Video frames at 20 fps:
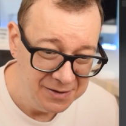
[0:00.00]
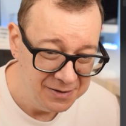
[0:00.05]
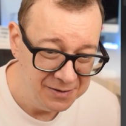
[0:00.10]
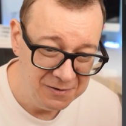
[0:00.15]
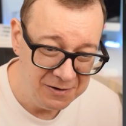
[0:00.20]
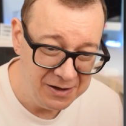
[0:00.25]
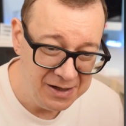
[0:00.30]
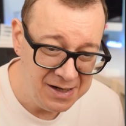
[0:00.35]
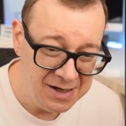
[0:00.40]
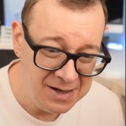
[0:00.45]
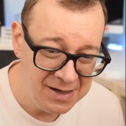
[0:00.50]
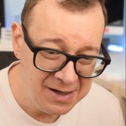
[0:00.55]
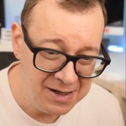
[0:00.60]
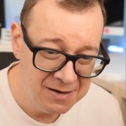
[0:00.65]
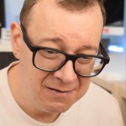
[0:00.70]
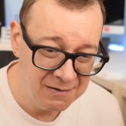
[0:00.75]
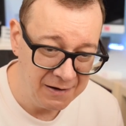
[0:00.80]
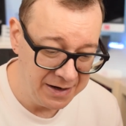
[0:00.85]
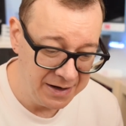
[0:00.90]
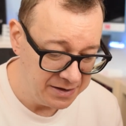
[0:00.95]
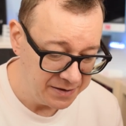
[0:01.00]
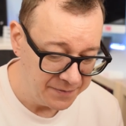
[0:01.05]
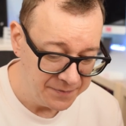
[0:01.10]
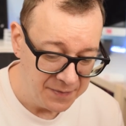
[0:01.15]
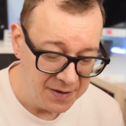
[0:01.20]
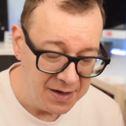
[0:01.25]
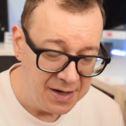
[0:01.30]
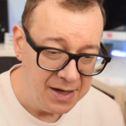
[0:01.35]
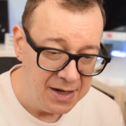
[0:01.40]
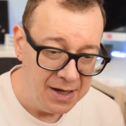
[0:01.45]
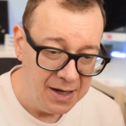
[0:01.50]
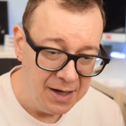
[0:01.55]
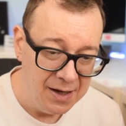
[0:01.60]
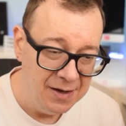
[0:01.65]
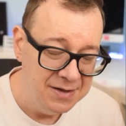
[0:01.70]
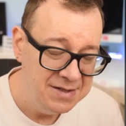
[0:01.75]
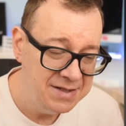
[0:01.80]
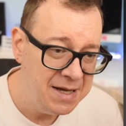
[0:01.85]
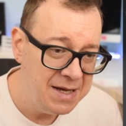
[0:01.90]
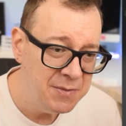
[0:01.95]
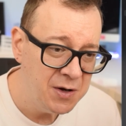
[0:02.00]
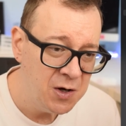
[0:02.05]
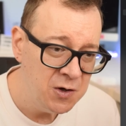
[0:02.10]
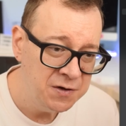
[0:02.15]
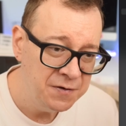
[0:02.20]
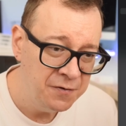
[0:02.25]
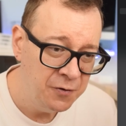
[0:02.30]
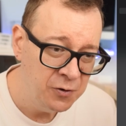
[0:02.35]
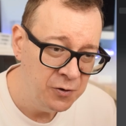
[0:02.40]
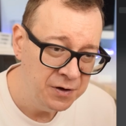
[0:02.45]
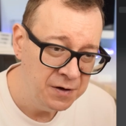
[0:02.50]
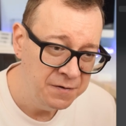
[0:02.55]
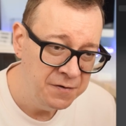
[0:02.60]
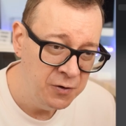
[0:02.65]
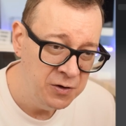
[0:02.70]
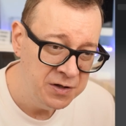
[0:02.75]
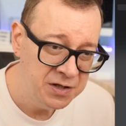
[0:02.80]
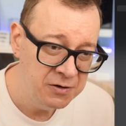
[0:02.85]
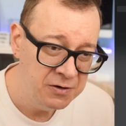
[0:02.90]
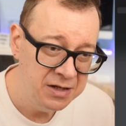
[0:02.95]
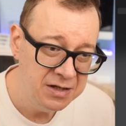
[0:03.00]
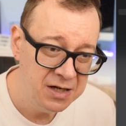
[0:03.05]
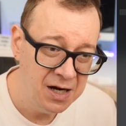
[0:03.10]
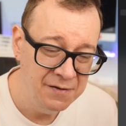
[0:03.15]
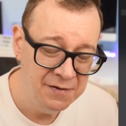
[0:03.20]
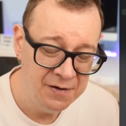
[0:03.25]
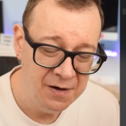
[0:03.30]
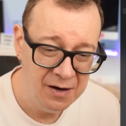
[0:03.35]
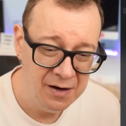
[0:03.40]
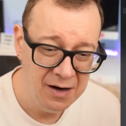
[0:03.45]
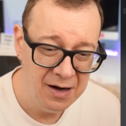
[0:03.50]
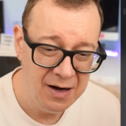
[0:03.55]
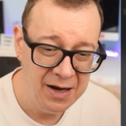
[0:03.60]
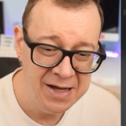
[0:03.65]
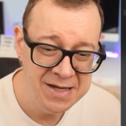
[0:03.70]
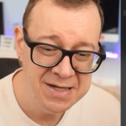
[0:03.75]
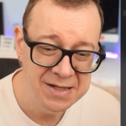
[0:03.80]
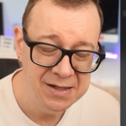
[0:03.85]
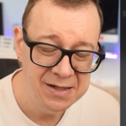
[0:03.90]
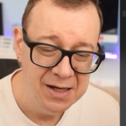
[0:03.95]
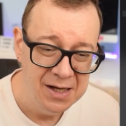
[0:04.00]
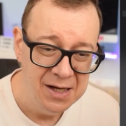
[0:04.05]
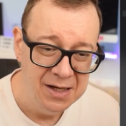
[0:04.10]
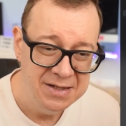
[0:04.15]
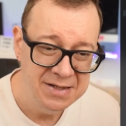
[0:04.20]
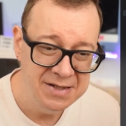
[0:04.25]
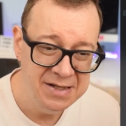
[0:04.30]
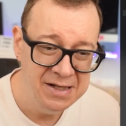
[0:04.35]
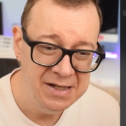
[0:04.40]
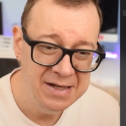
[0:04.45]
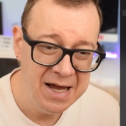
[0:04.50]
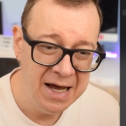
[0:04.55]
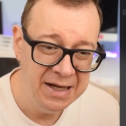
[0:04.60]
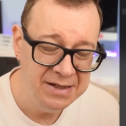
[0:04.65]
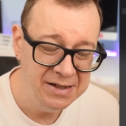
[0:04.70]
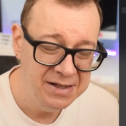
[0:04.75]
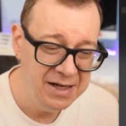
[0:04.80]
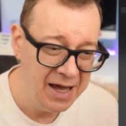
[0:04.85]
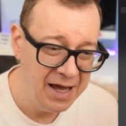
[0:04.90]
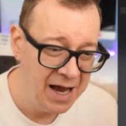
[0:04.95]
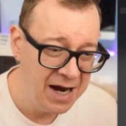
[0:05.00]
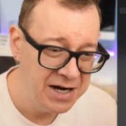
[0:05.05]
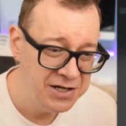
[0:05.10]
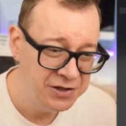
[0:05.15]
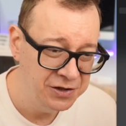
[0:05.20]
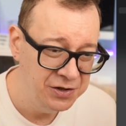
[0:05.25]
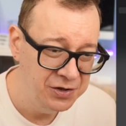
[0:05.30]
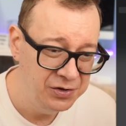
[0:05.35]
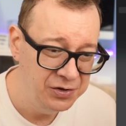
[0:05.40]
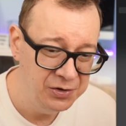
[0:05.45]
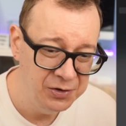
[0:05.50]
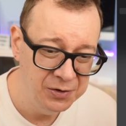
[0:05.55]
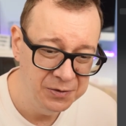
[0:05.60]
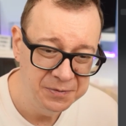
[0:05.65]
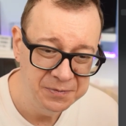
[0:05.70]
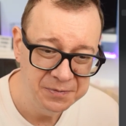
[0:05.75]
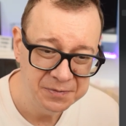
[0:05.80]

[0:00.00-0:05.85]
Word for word: Really great. Same goes for the full screen cover. Uh, let's see that in action too.